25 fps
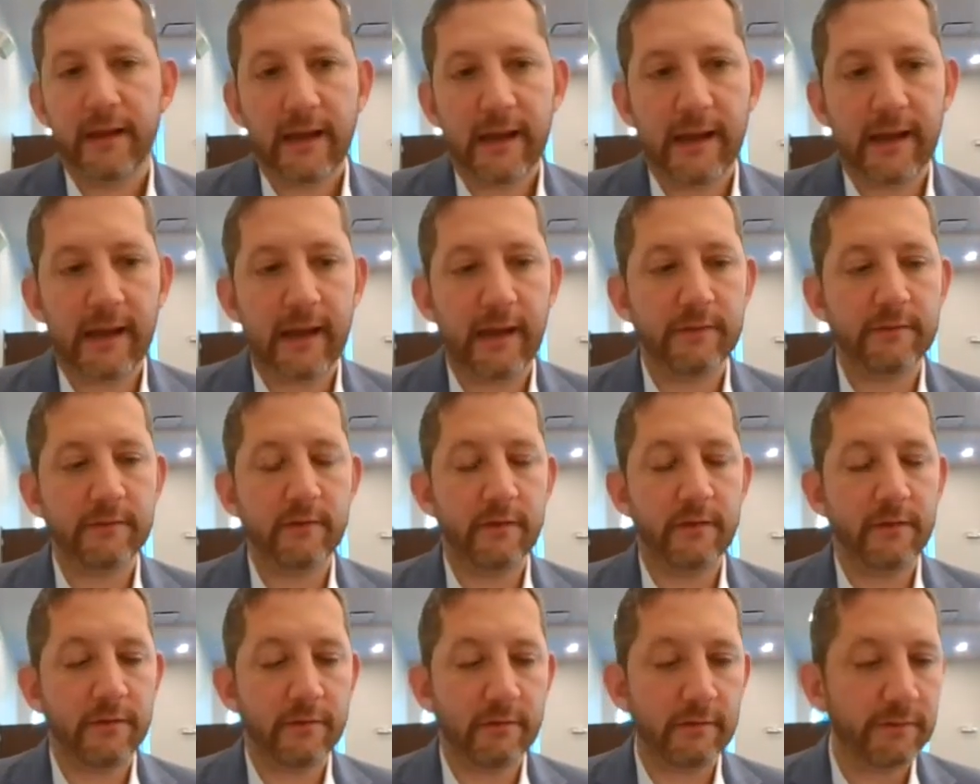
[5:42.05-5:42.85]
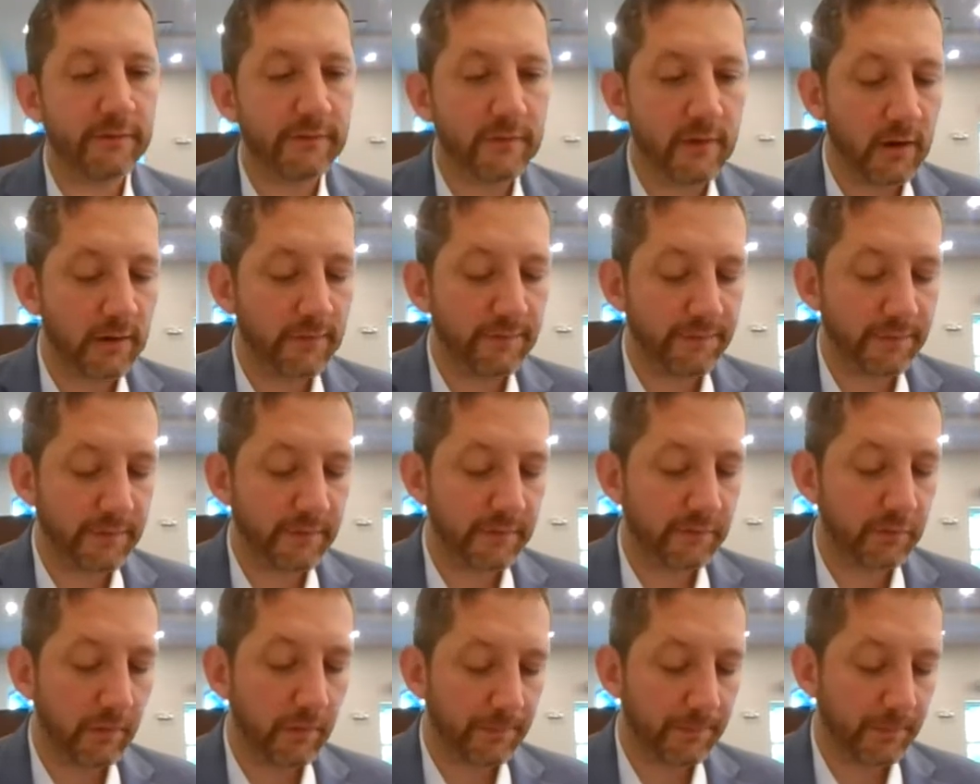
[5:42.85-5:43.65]
And there is none for
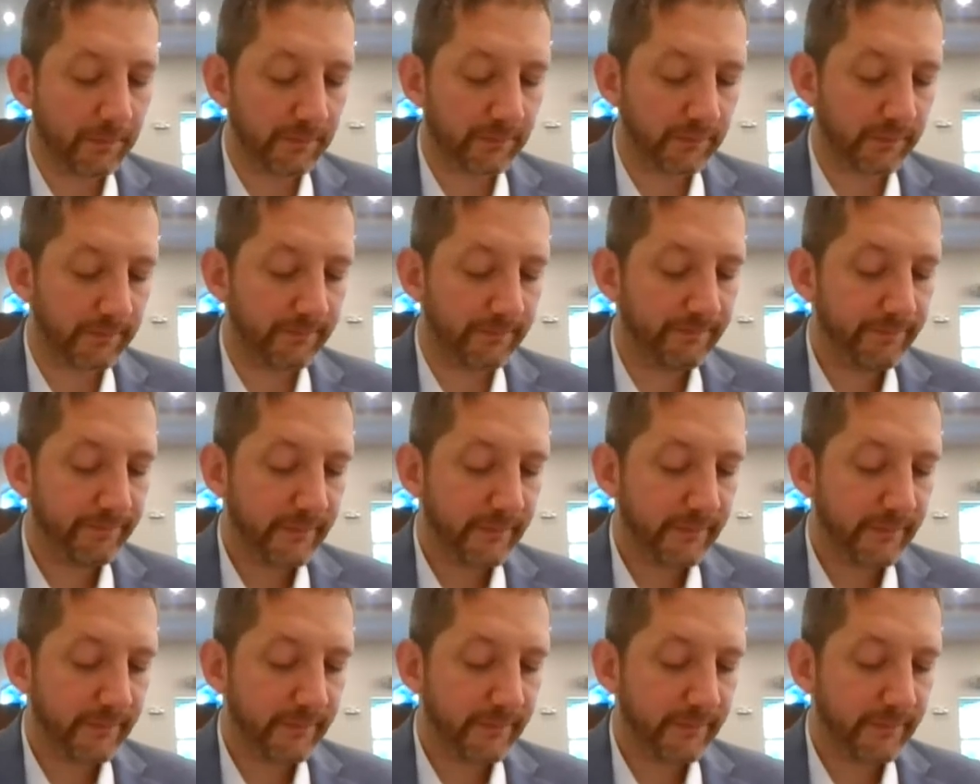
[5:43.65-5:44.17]
this one person.